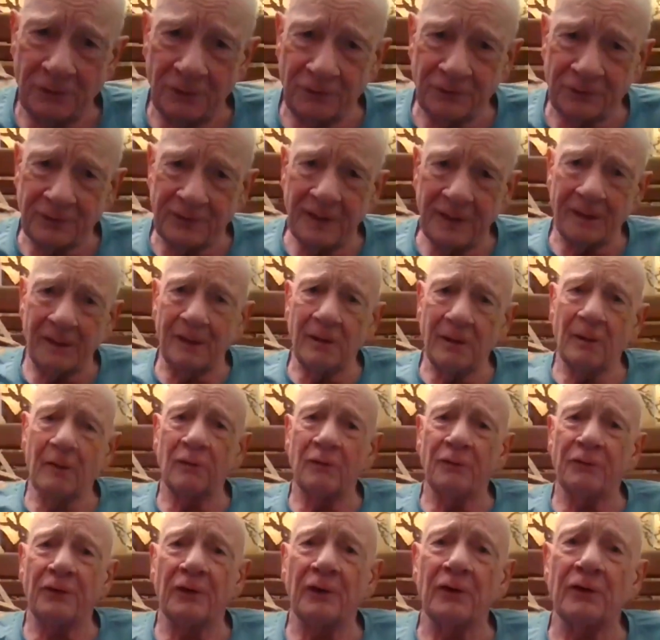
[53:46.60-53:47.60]
just get a
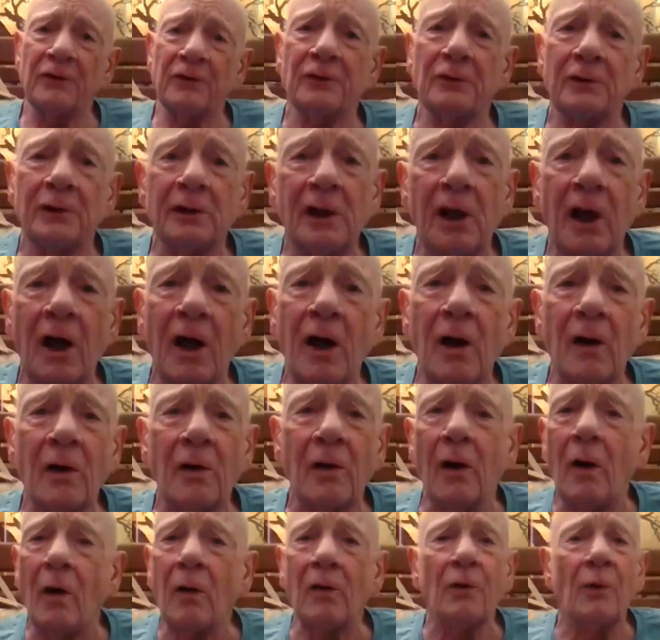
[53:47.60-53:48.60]
little further
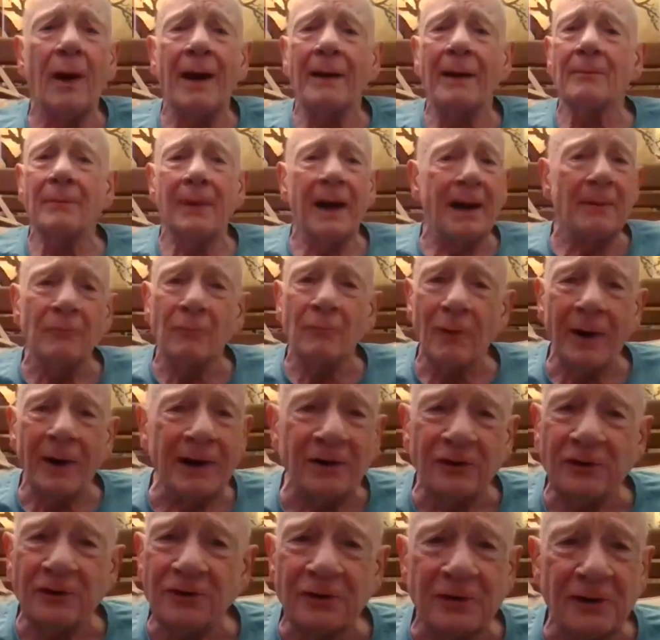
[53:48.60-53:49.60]
along. Although I'm
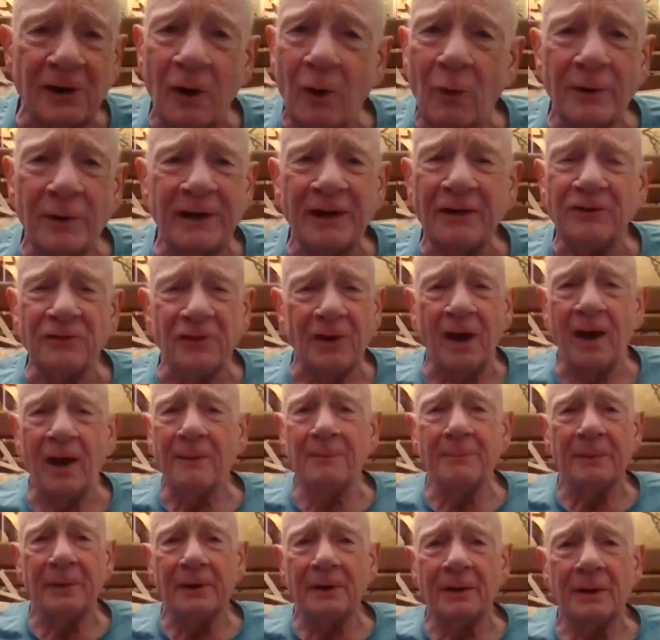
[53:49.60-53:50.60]
ready to go
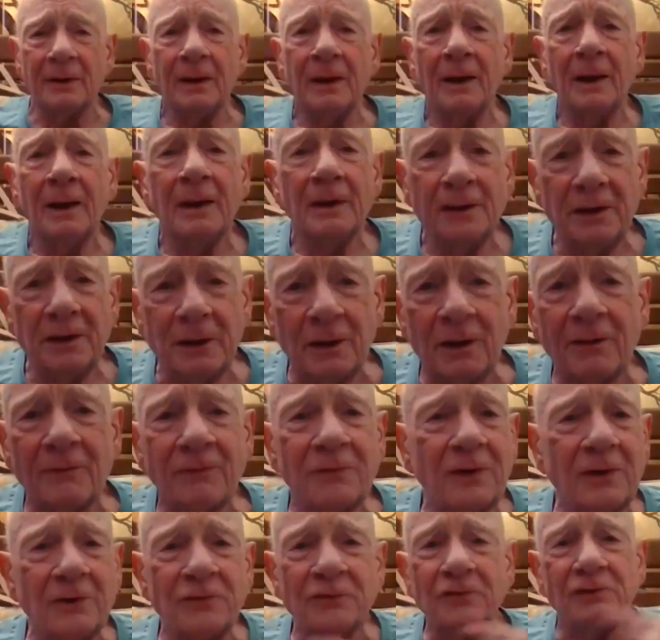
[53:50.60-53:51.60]
anytime, but
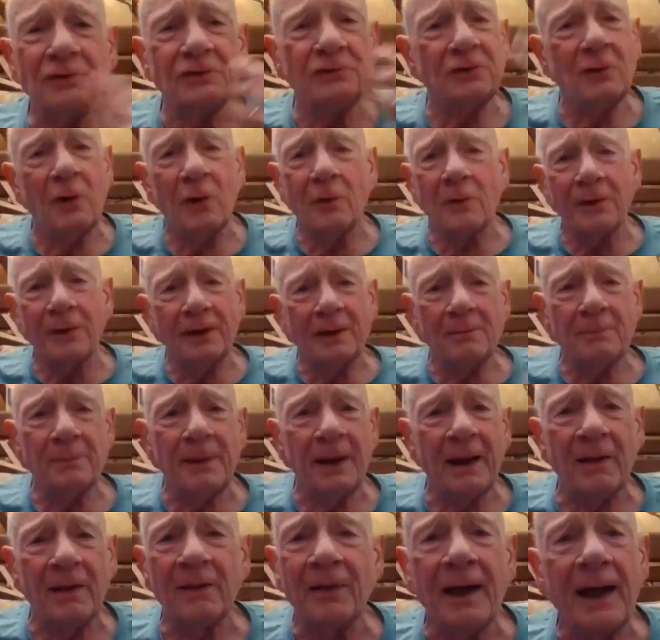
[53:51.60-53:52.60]
if it's just talking
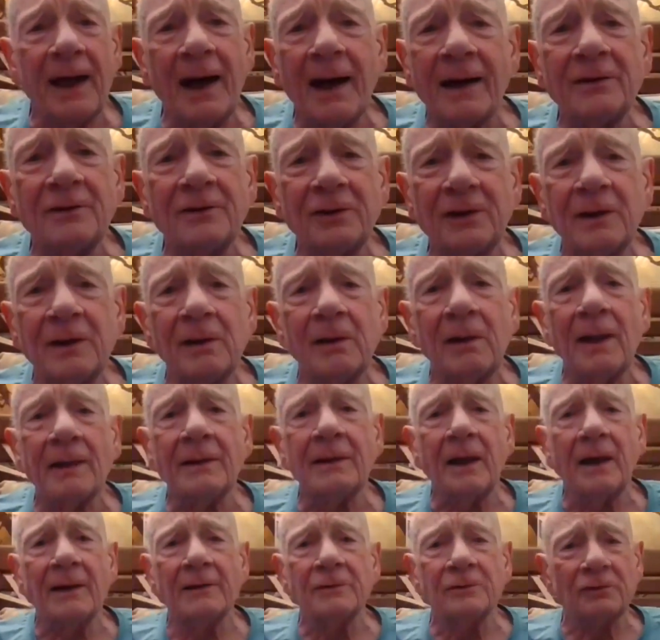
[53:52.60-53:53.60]
about the ideal,
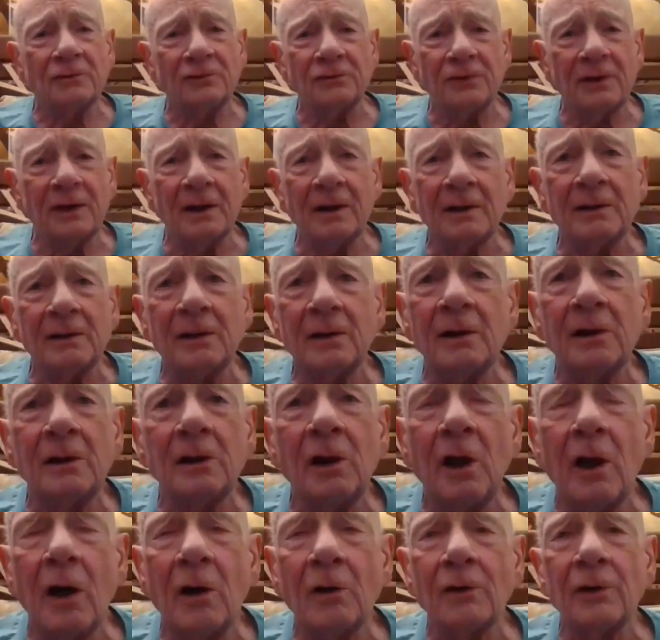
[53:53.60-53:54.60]
I'd like to stay a
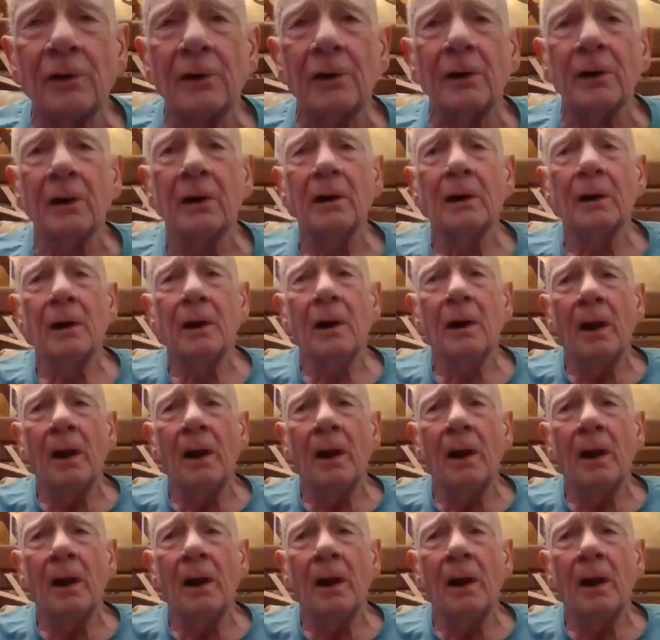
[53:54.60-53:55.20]
little longer.